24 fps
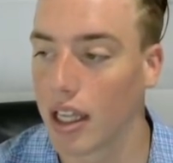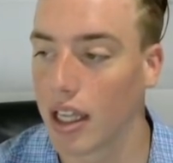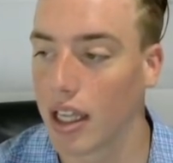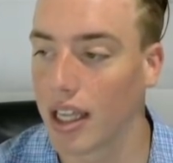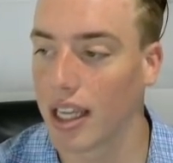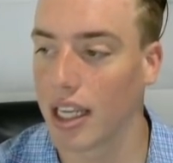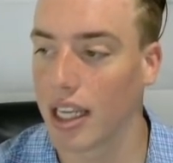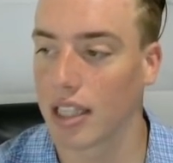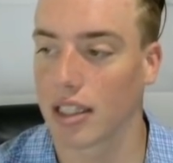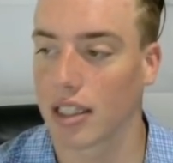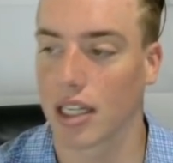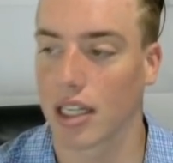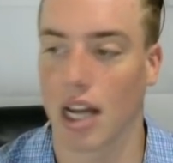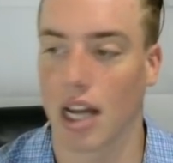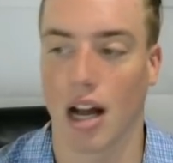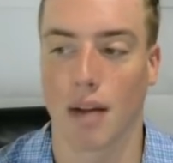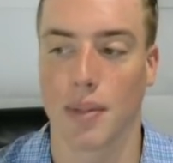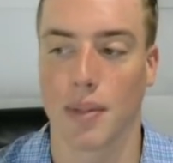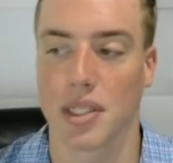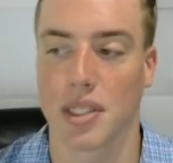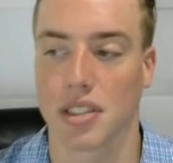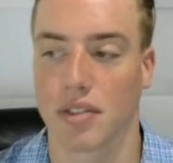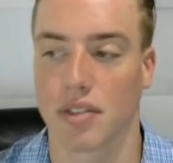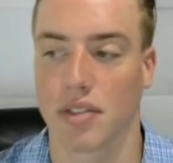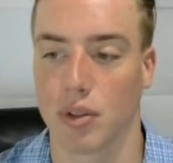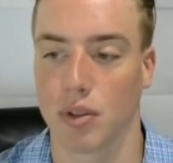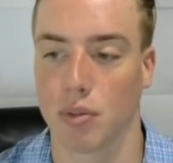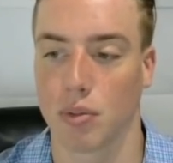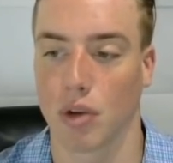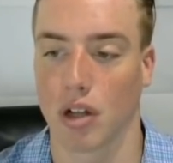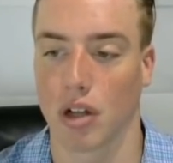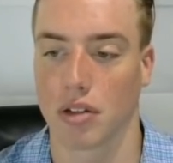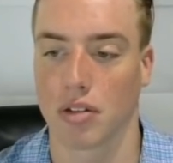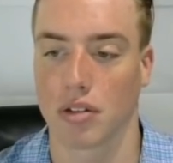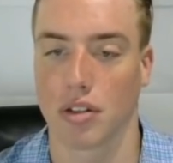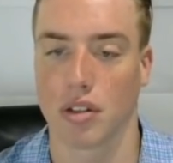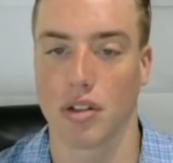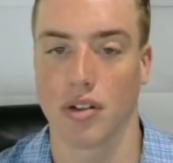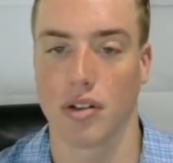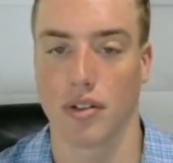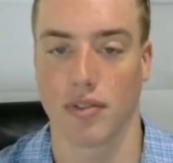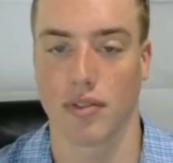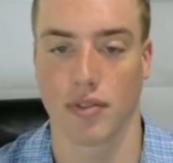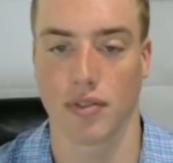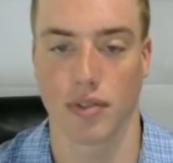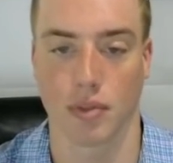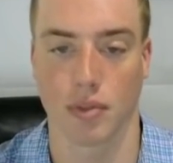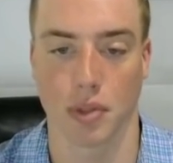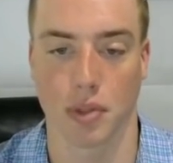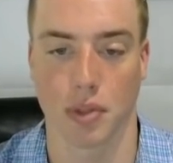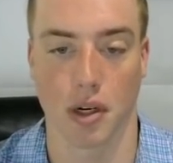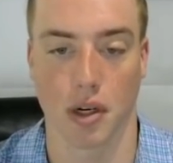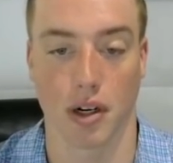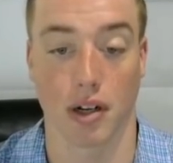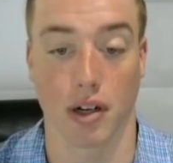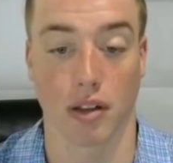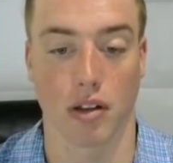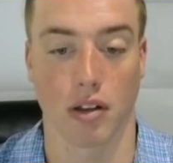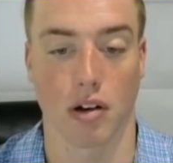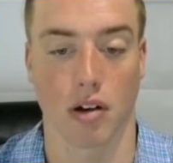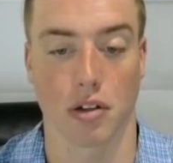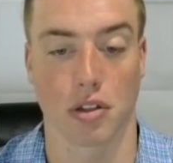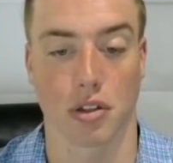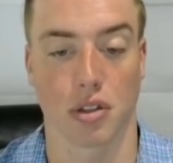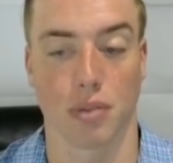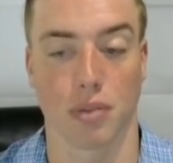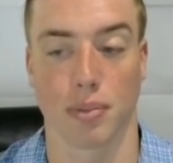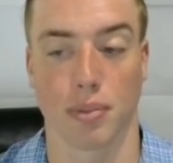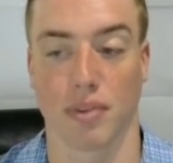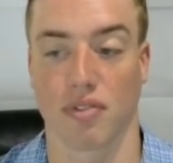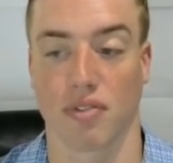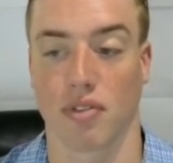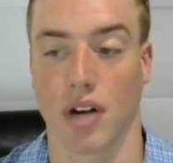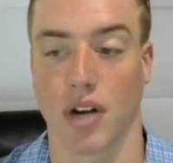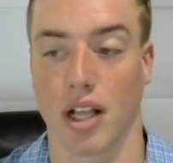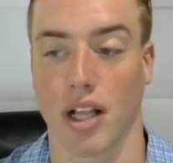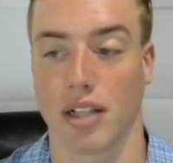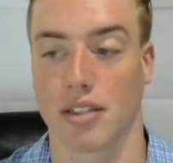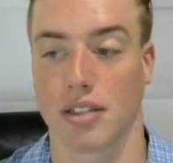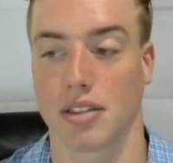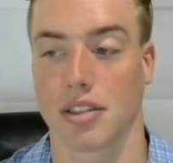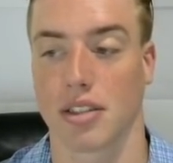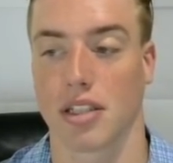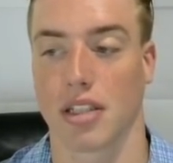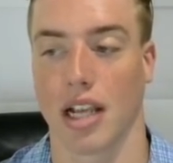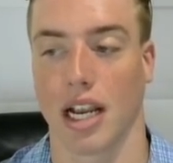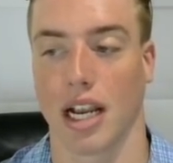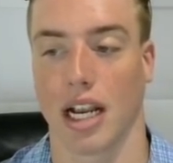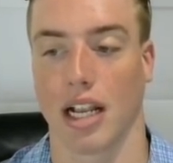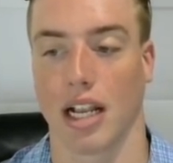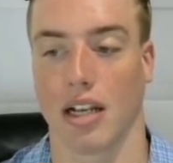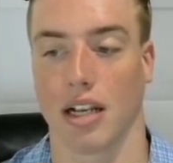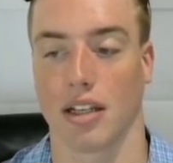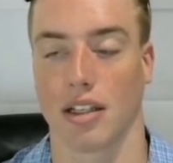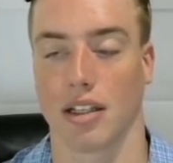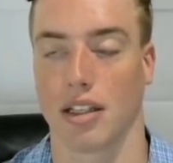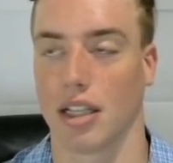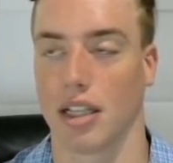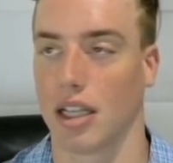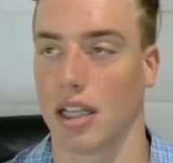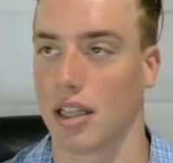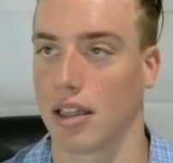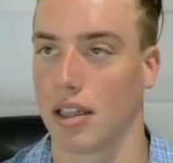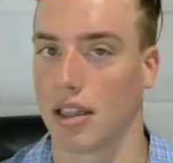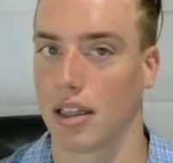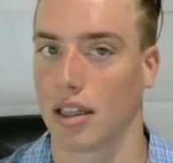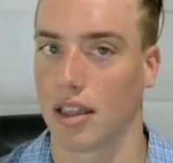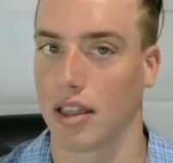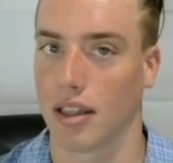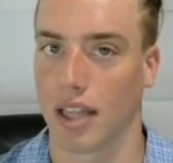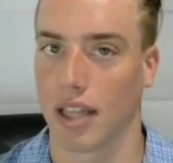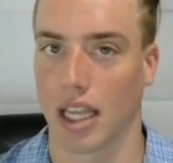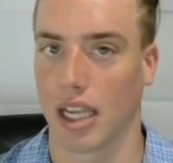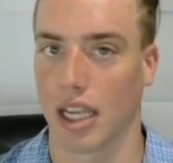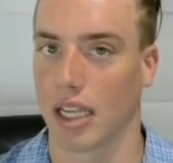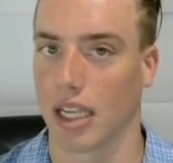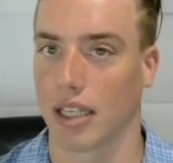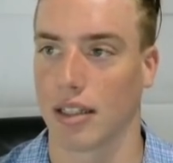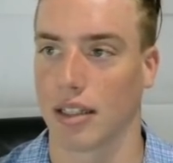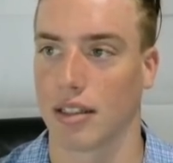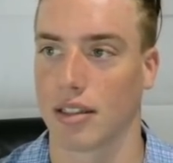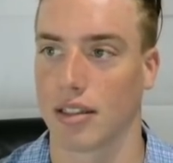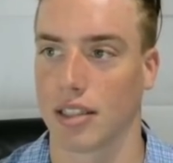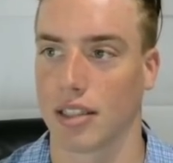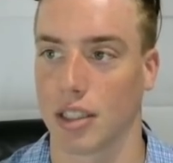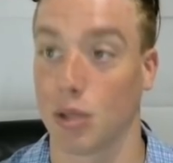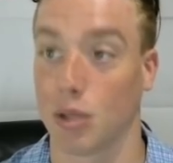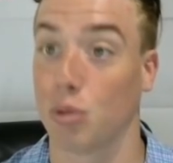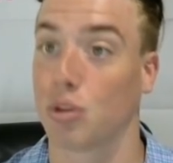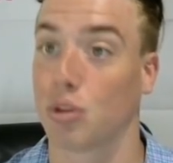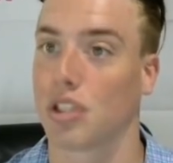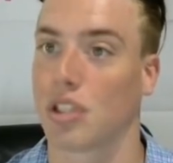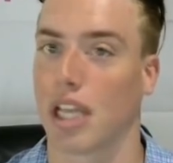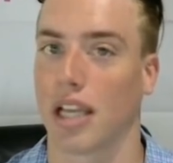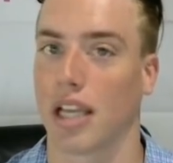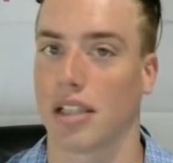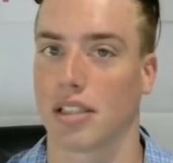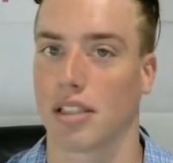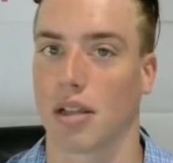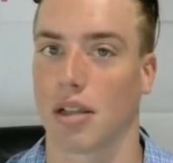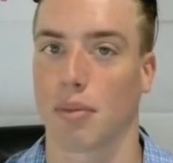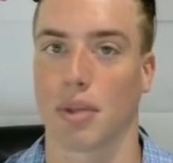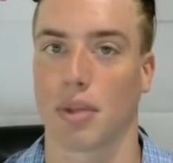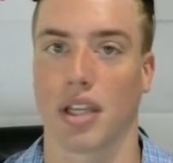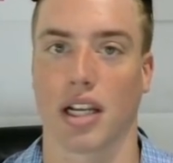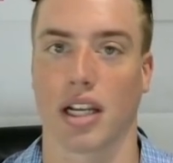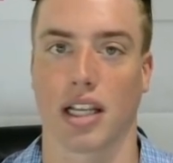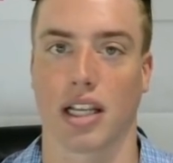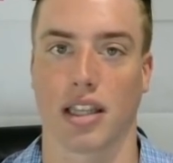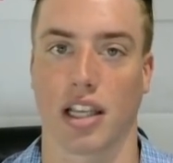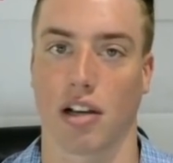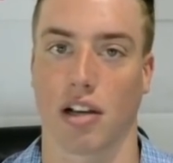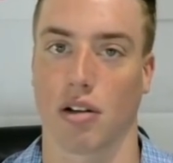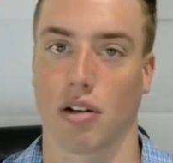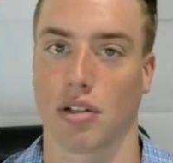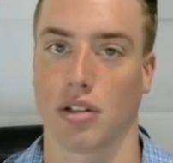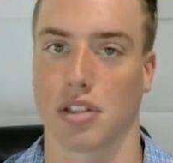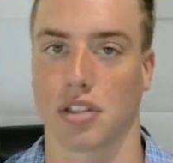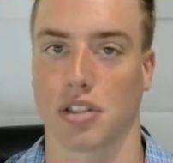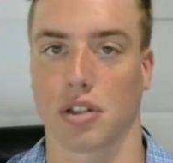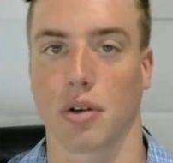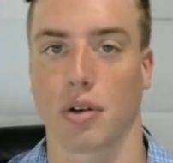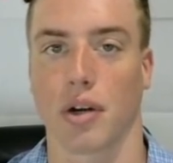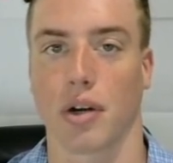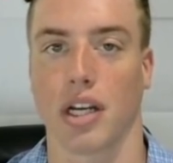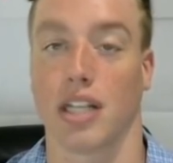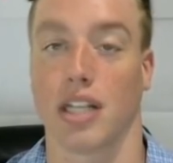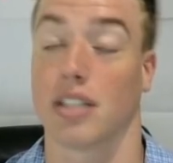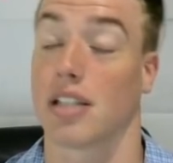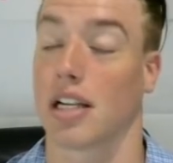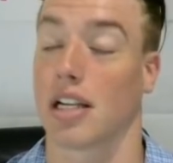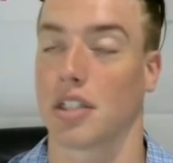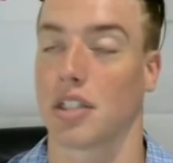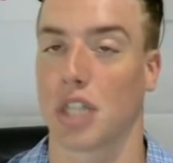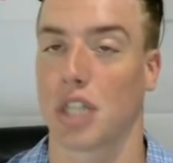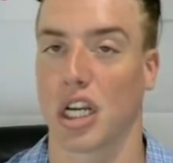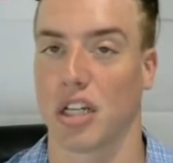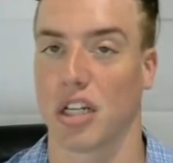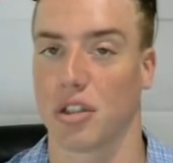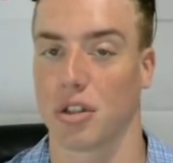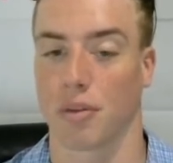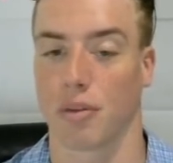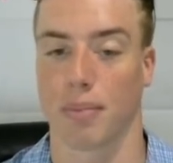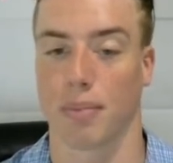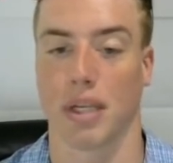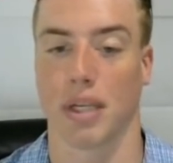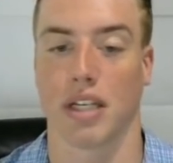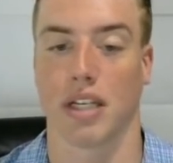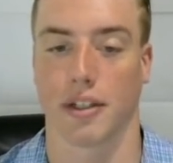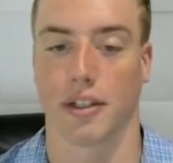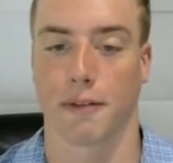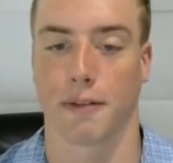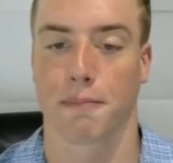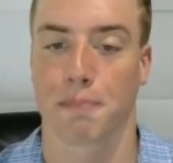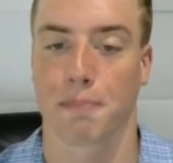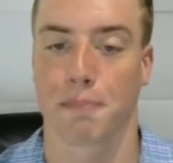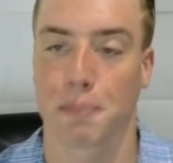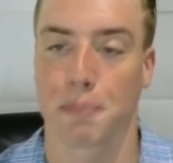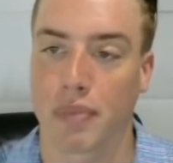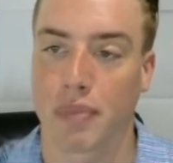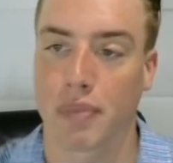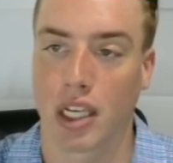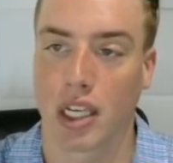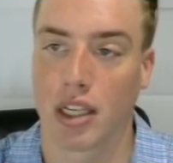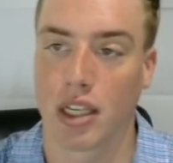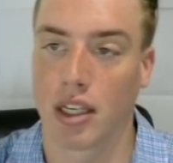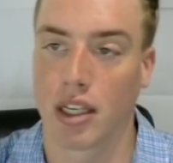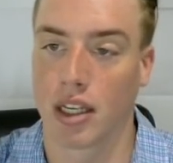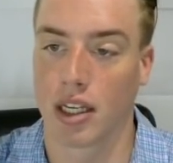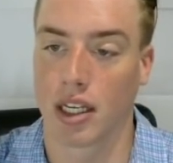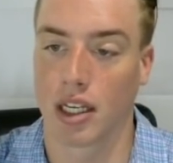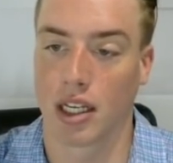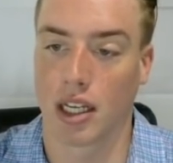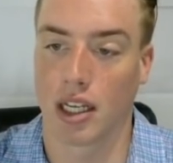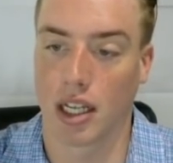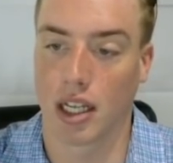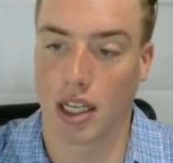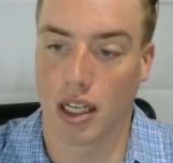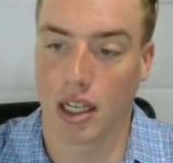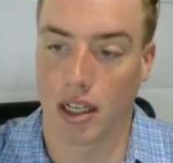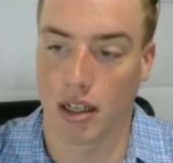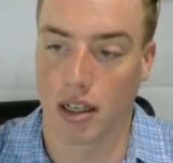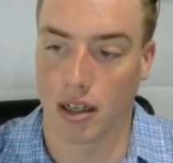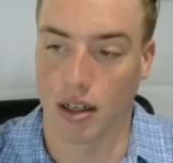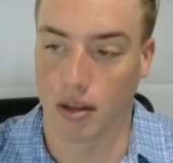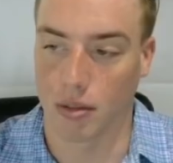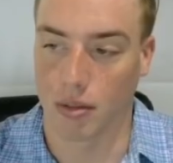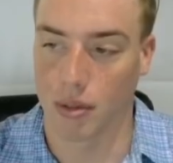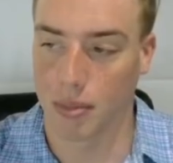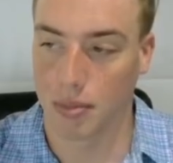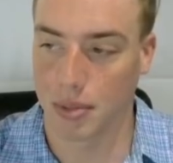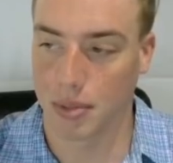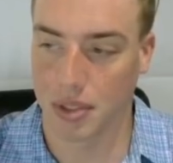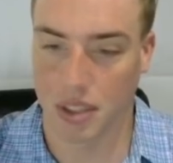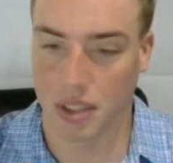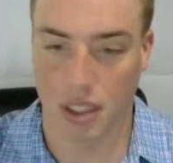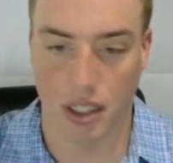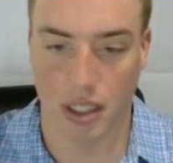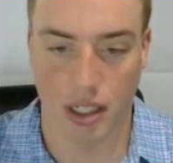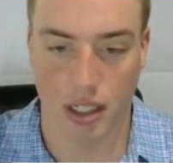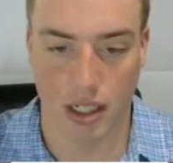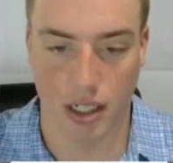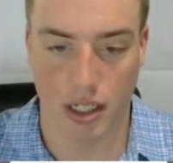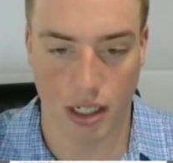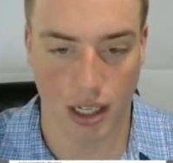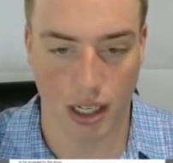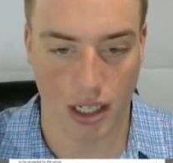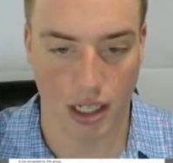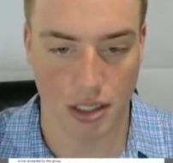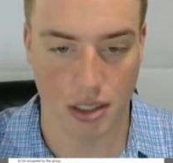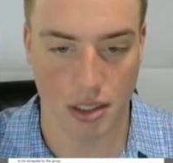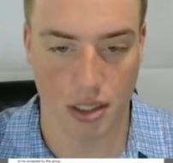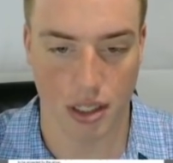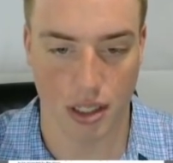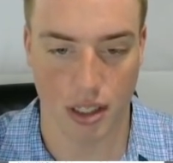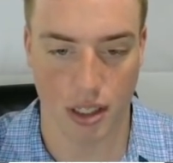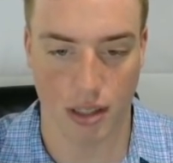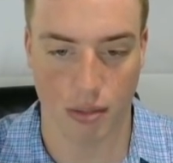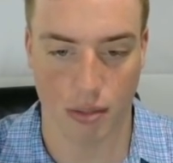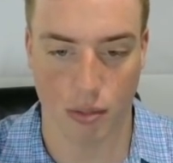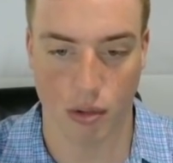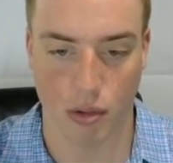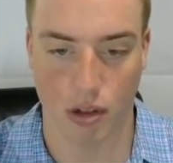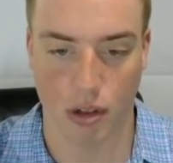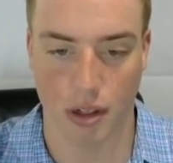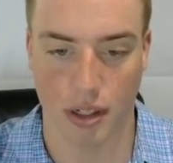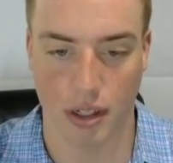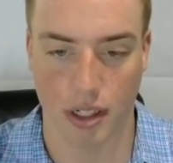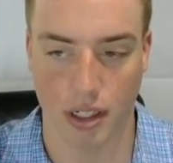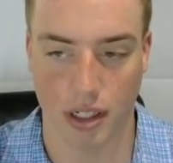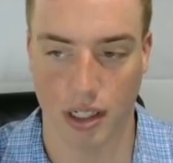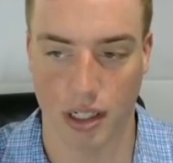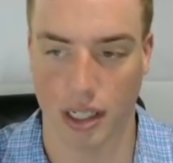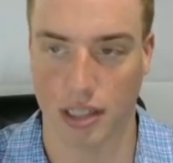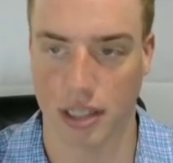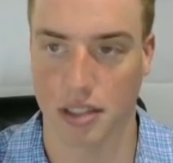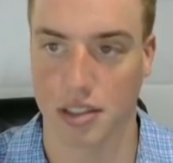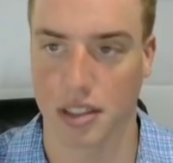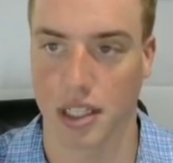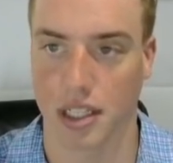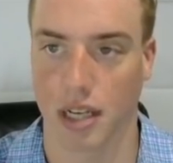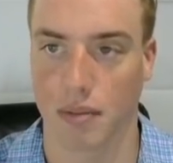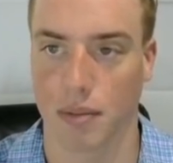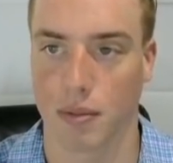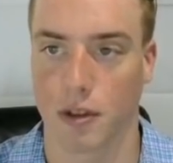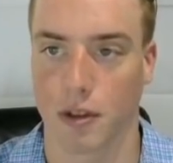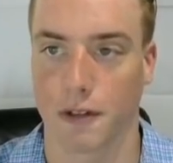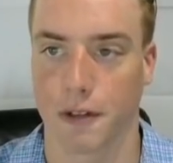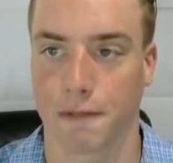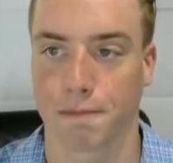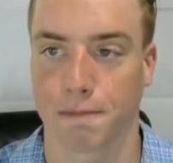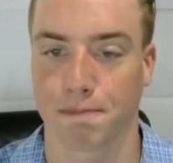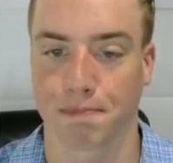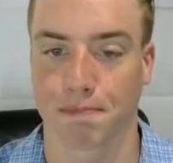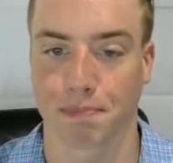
in the comments if you want to. If you're in a large group of friends and you say something and they all disagree, does that change your opinion? Oh, whoops. Next one, not the same one.